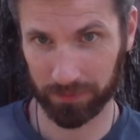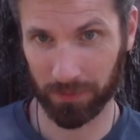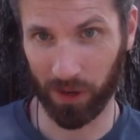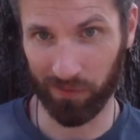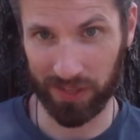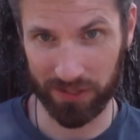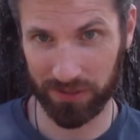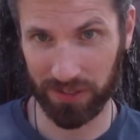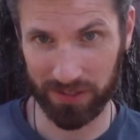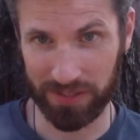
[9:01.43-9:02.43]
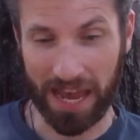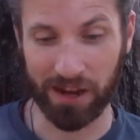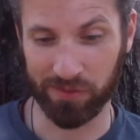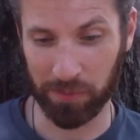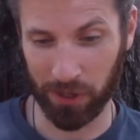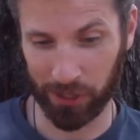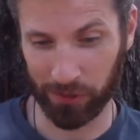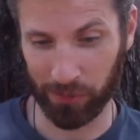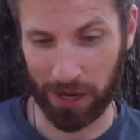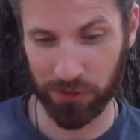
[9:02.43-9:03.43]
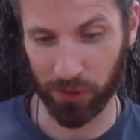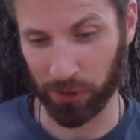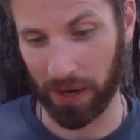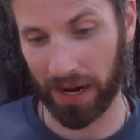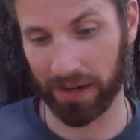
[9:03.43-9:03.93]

of this day of the Mercury retrograde,